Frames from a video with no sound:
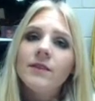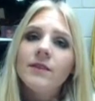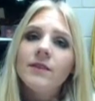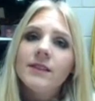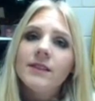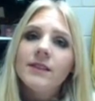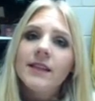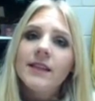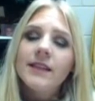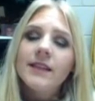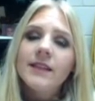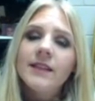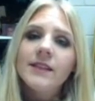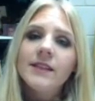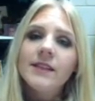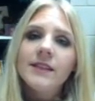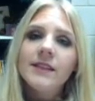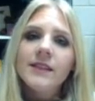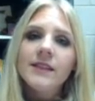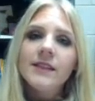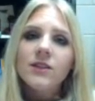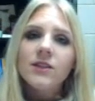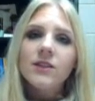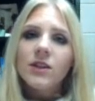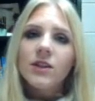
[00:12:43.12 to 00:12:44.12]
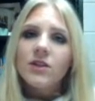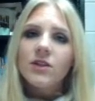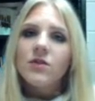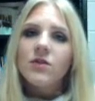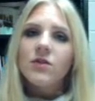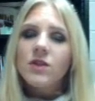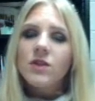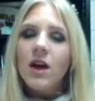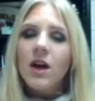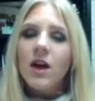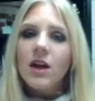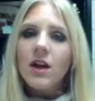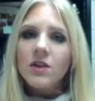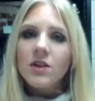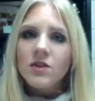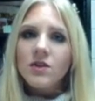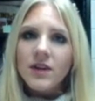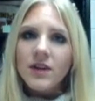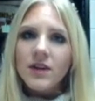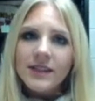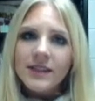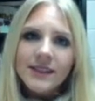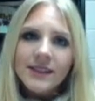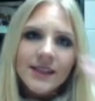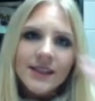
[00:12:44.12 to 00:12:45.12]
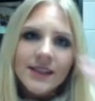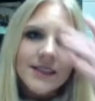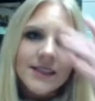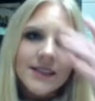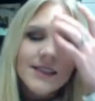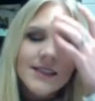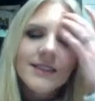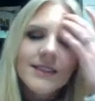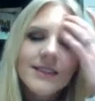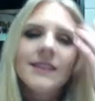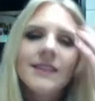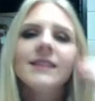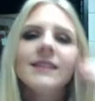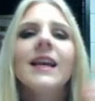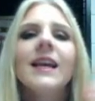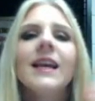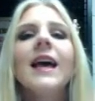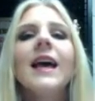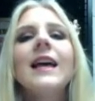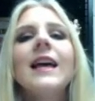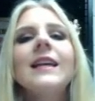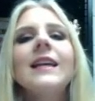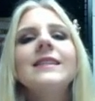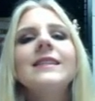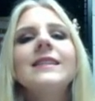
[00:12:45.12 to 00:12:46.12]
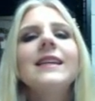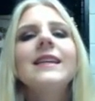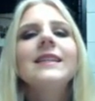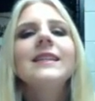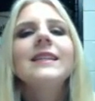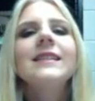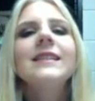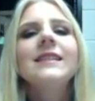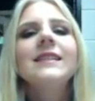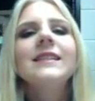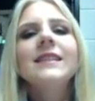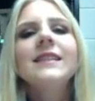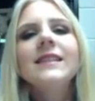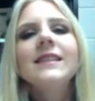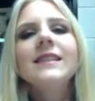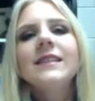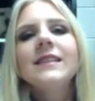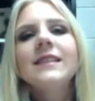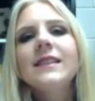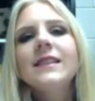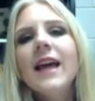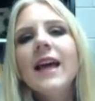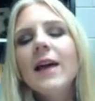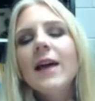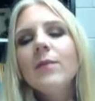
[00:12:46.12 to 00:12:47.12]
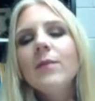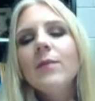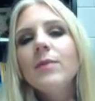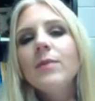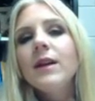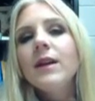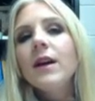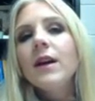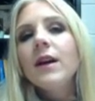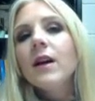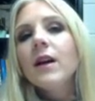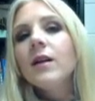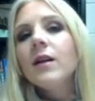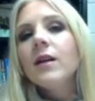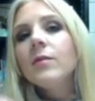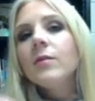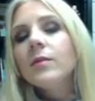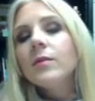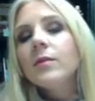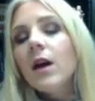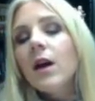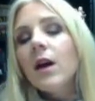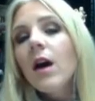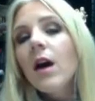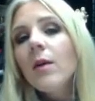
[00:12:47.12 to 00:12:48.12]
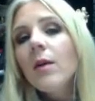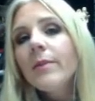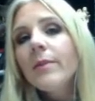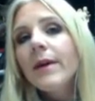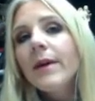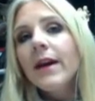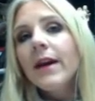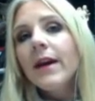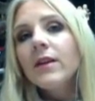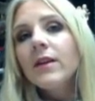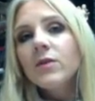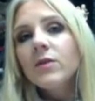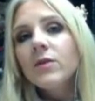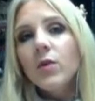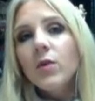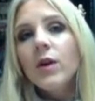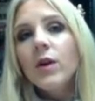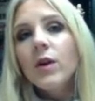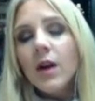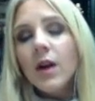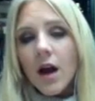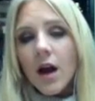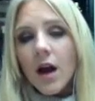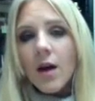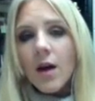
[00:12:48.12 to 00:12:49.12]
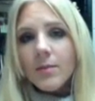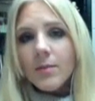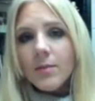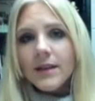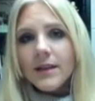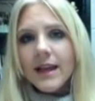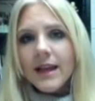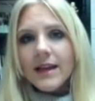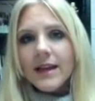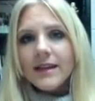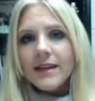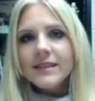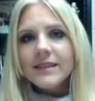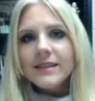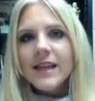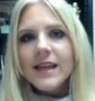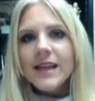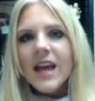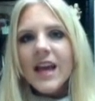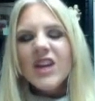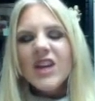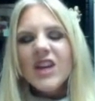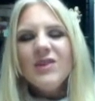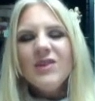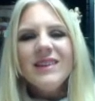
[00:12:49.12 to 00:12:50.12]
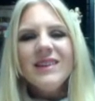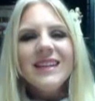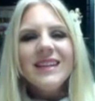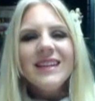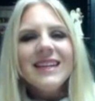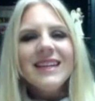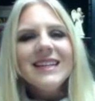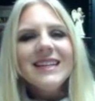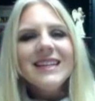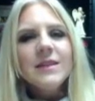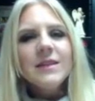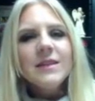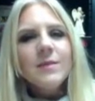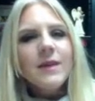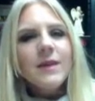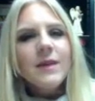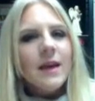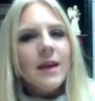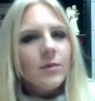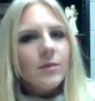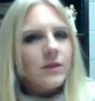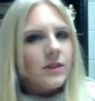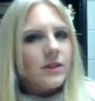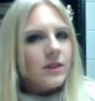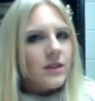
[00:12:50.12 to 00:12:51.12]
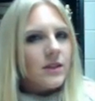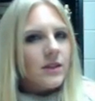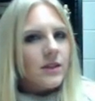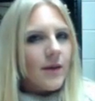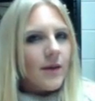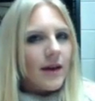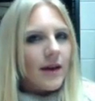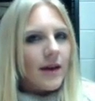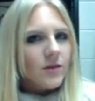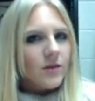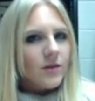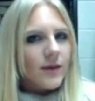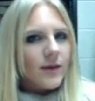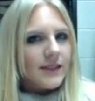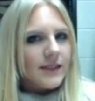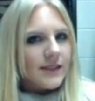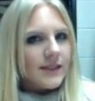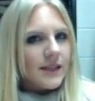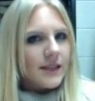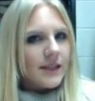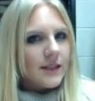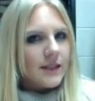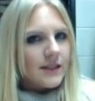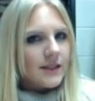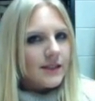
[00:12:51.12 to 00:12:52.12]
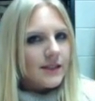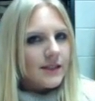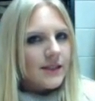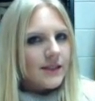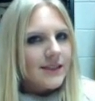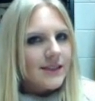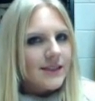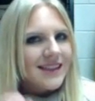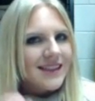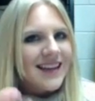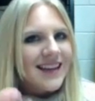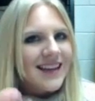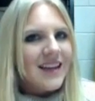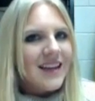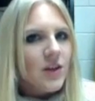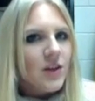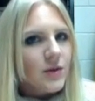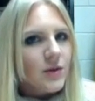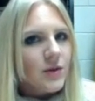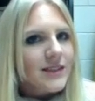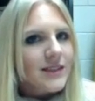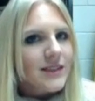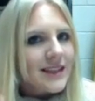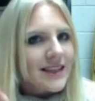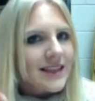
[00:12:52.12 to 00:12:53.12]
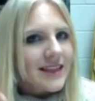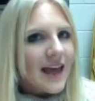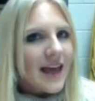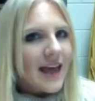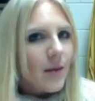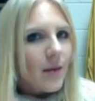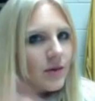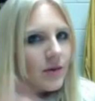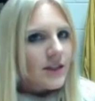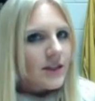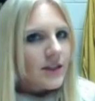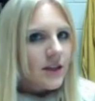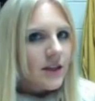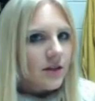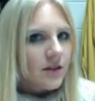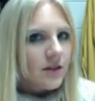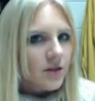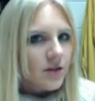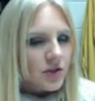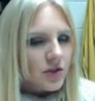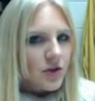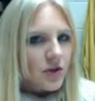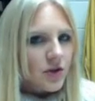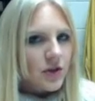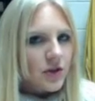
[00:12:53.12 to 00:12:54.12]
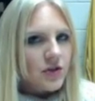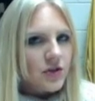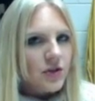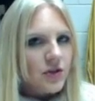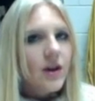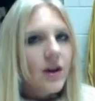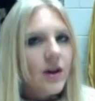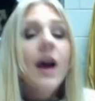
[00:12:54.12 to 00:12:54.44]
sentences, look at those contrast sentences, sentences that become compound or complex. You need to be able to know how to write sentences using that particular structure,